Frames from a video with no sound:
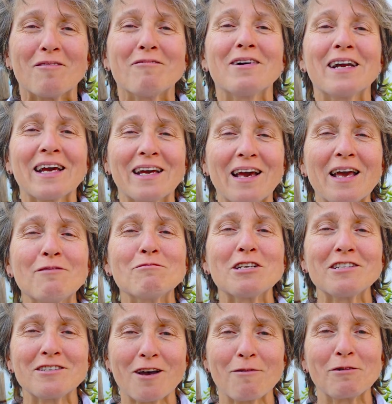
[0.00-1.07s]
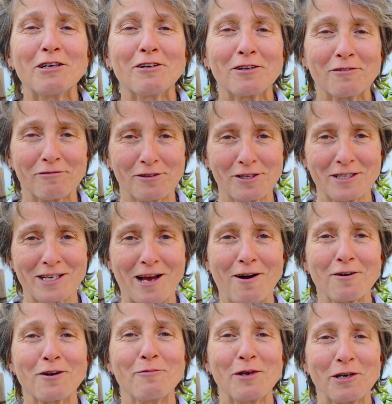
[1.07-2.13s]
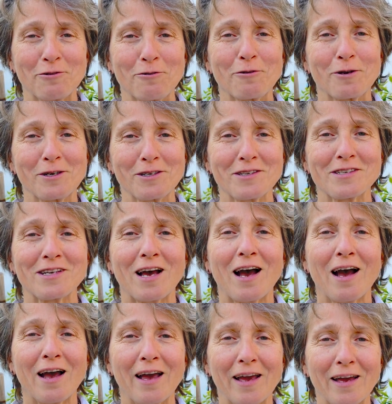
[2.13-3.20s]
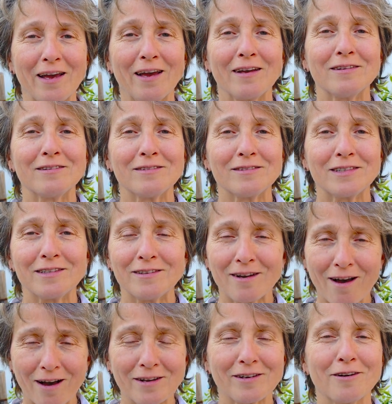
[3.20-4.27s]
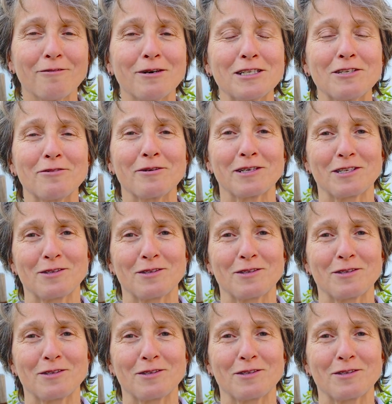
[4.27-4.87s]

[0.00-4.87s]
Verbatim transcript: When I came to Damanhur for this alchemy course, I did not know what to